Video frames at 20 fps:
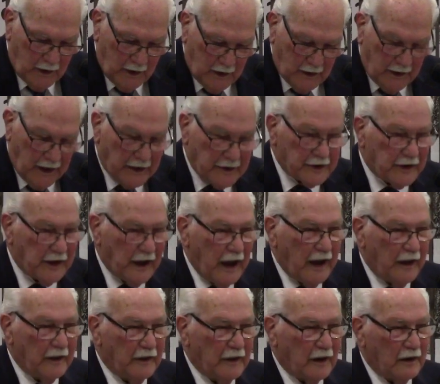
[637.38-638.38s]
that's
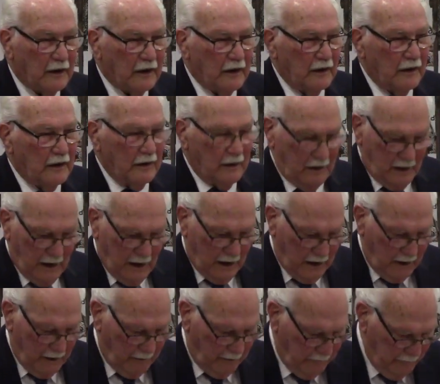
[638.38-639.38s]
saying that uh,